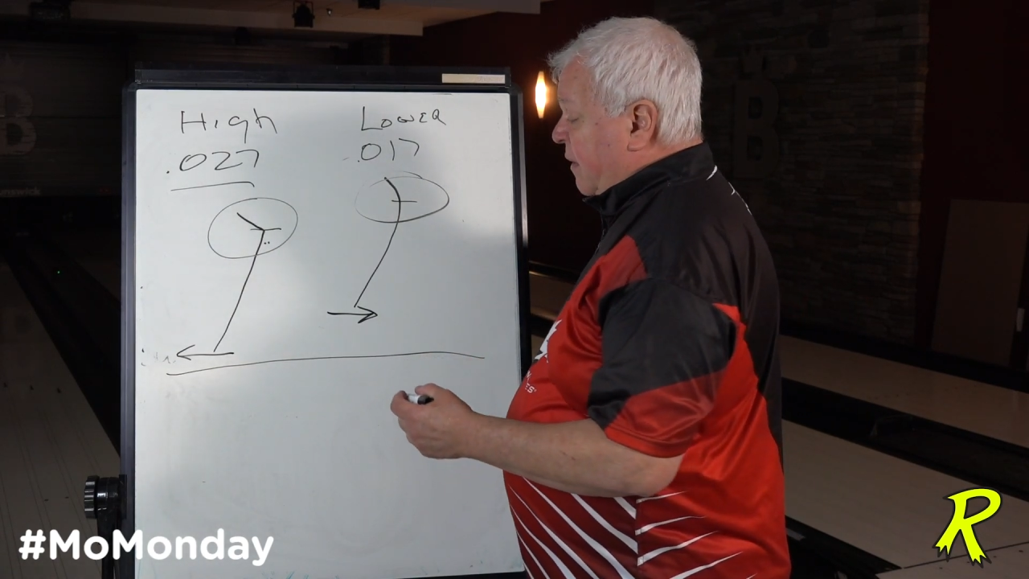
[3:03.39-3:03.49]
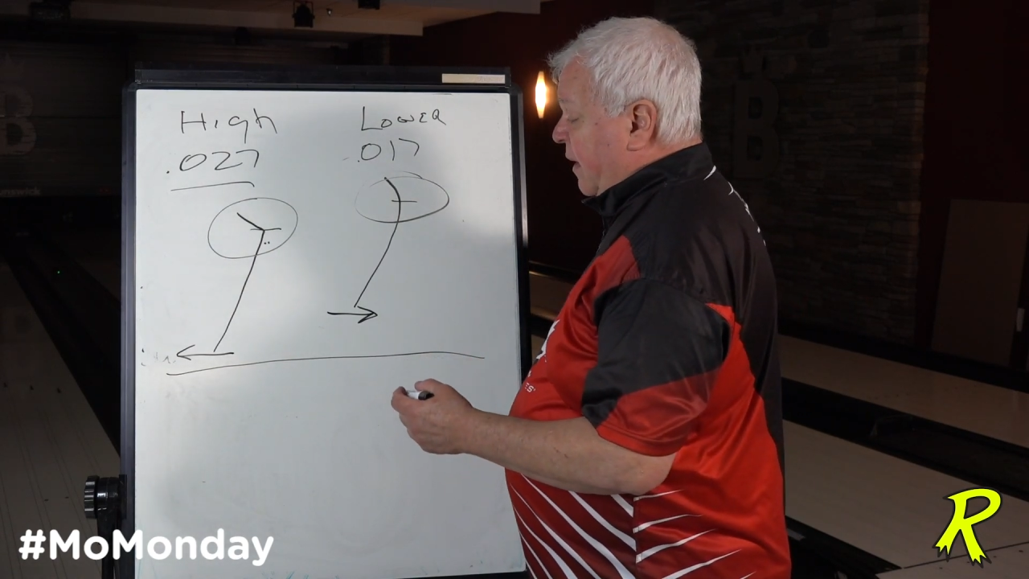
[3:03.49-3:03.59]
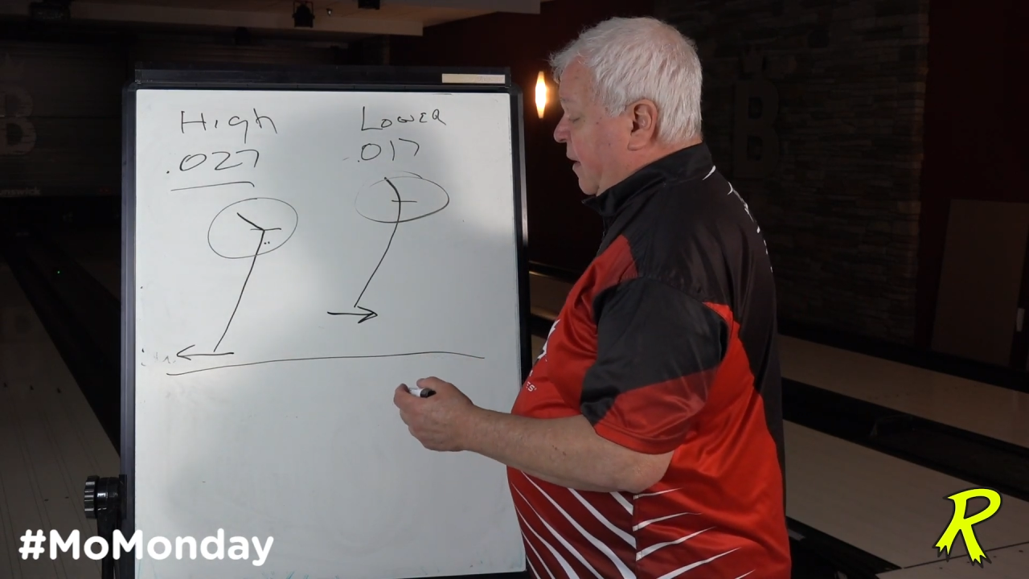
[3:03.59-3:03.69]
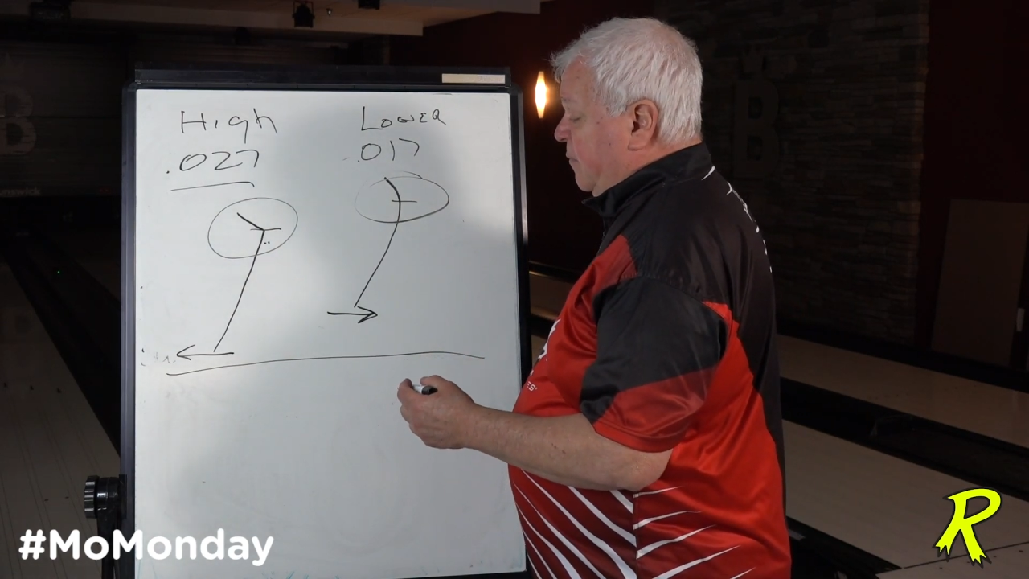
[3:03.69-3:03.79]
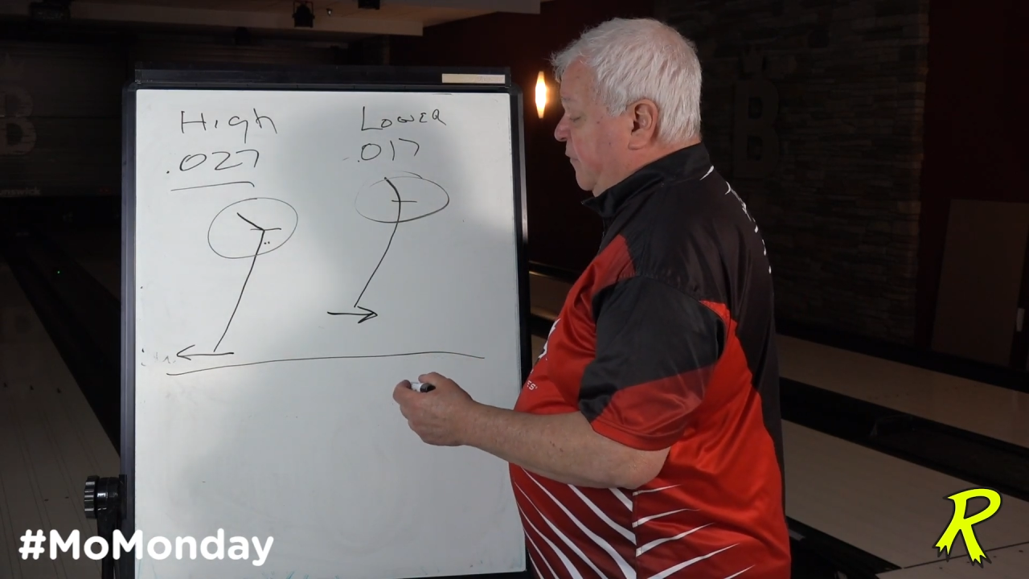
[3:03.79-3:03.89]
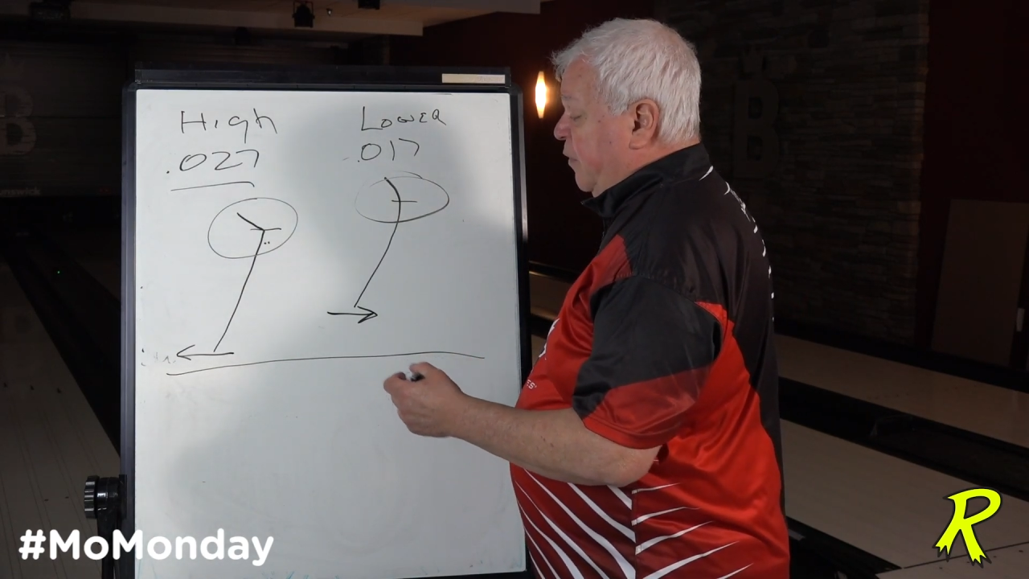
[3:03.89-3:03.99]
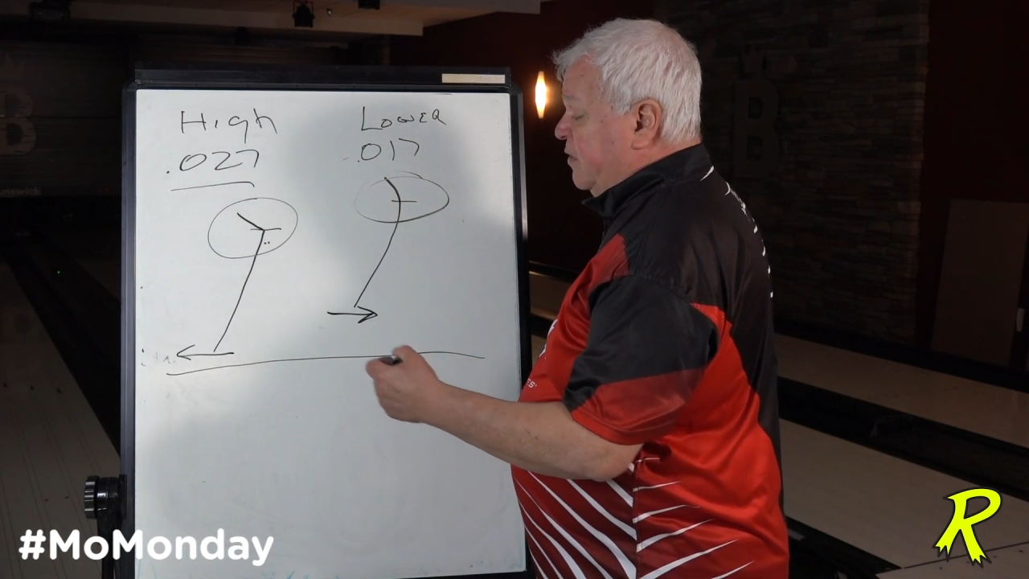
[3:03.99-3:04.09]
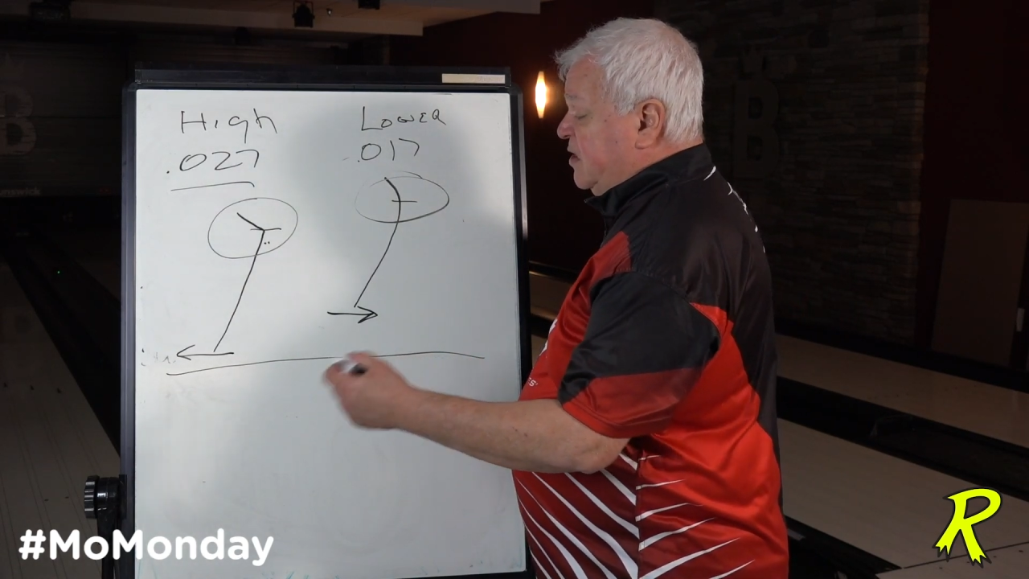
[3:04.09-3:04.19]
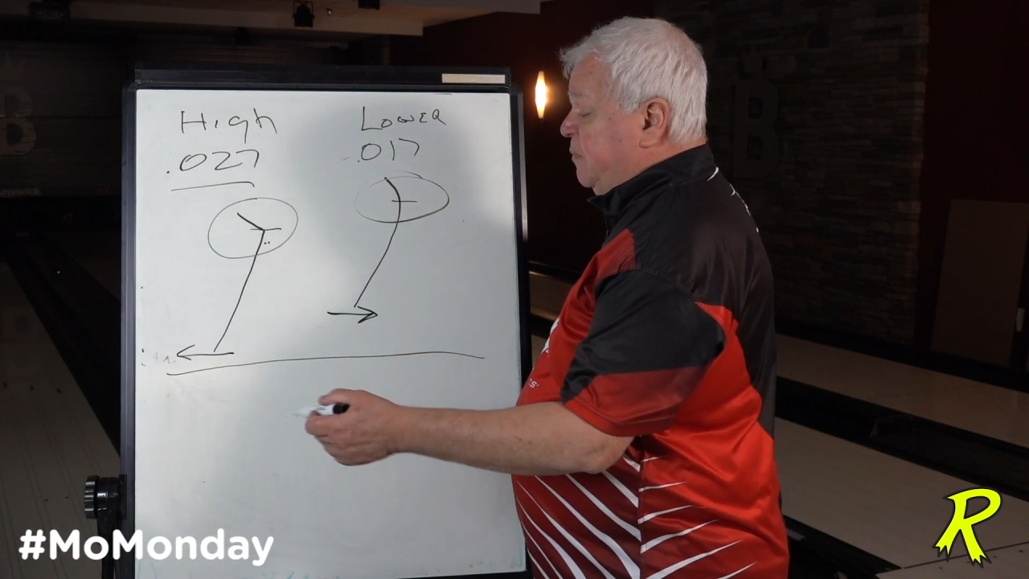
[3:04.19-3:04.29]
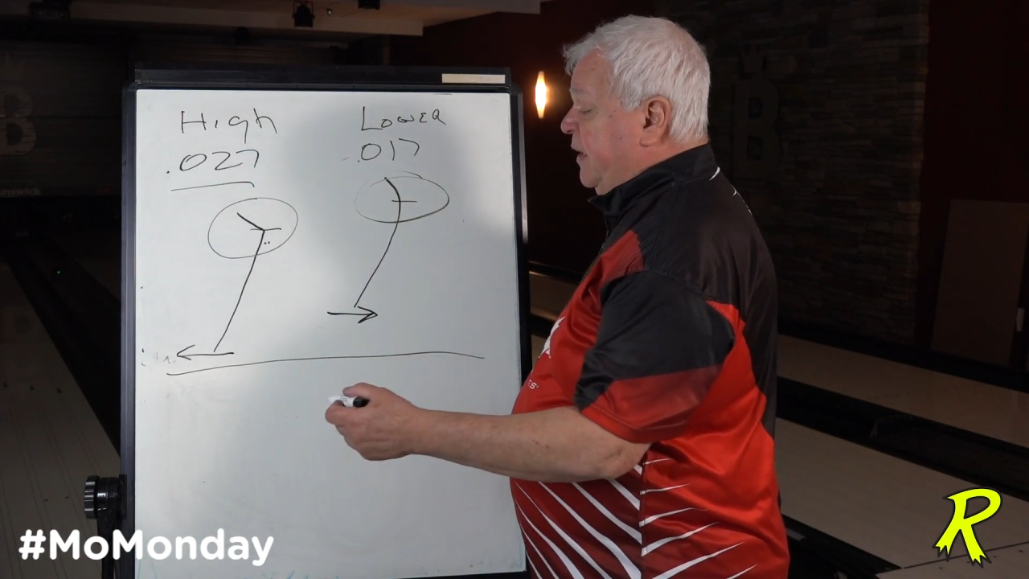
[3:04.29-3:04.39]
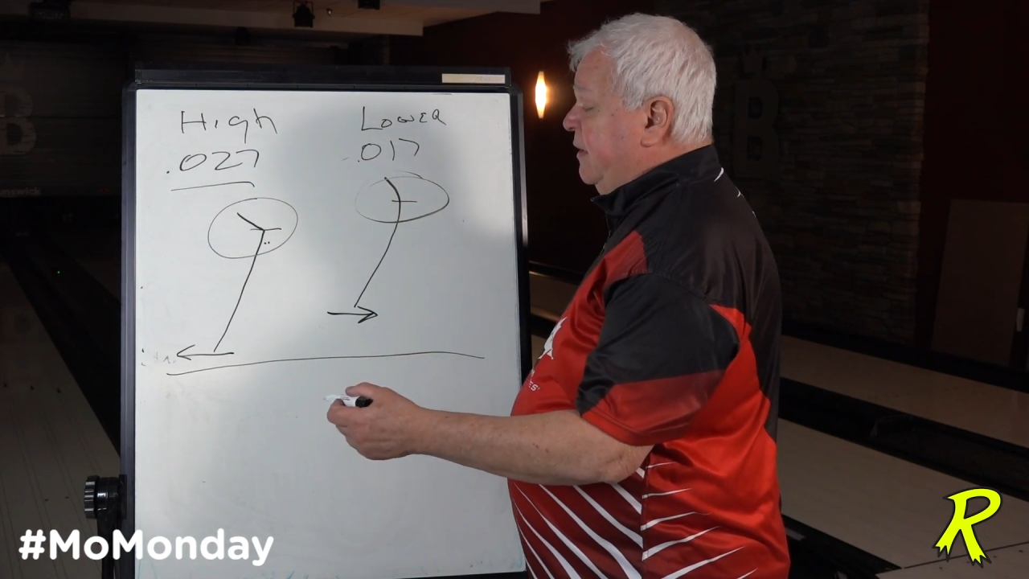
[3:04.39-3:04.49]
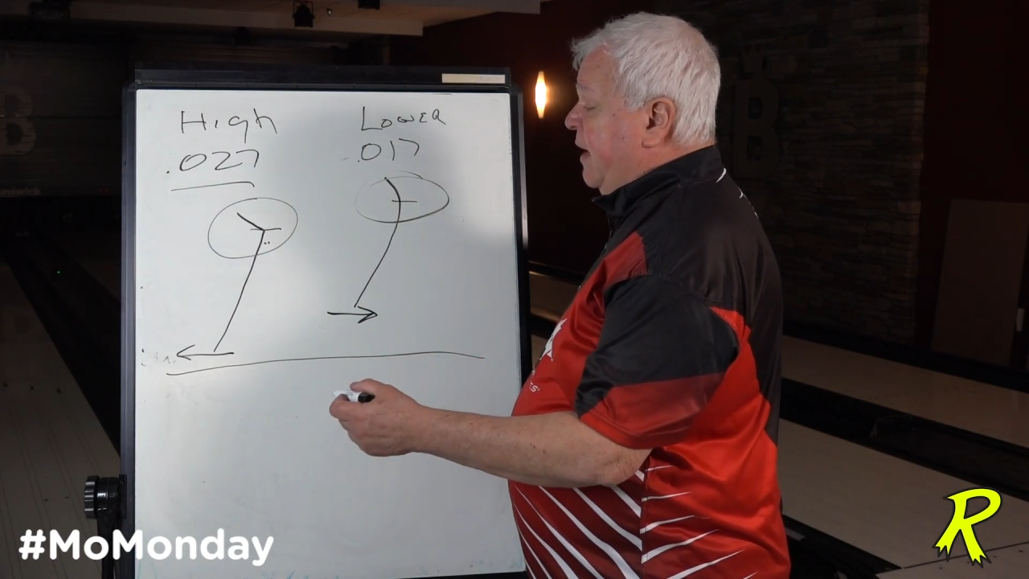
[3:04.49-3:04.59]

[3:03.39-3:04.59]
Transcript: If you're a speed